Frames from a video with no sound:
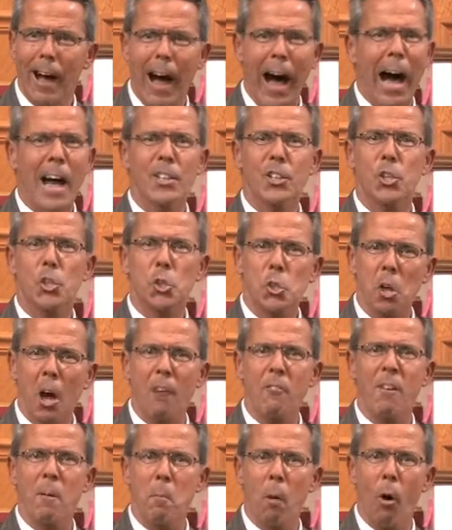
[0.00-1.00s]
I'd
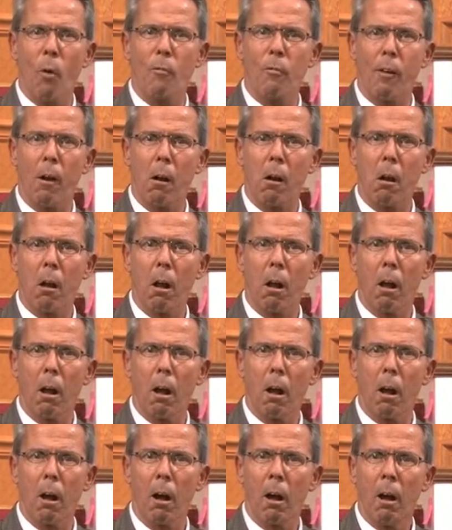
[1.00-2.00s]
shove him over
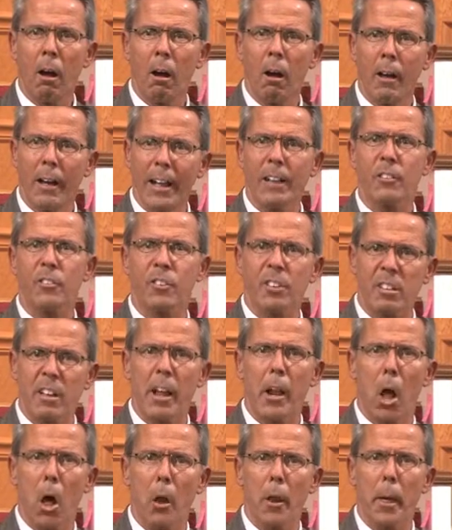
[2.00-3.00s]
and
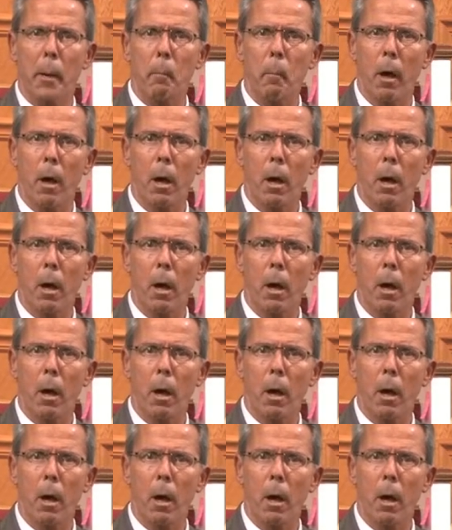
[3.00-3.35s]
sit on him